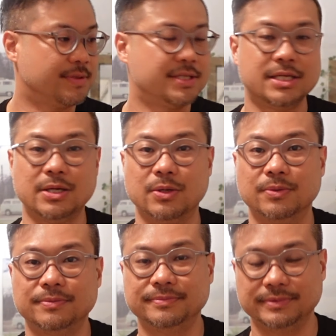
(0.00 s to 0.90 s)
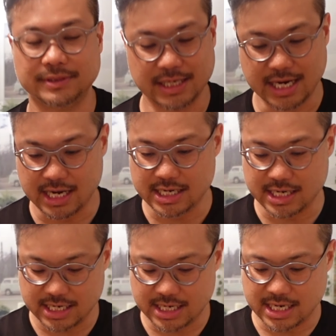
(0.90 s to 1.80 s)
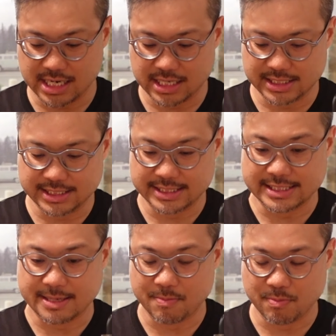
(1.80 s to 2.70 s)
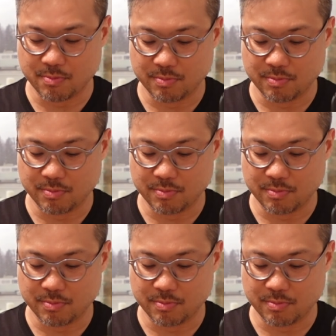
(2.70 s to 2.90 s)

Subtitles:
So, adding in some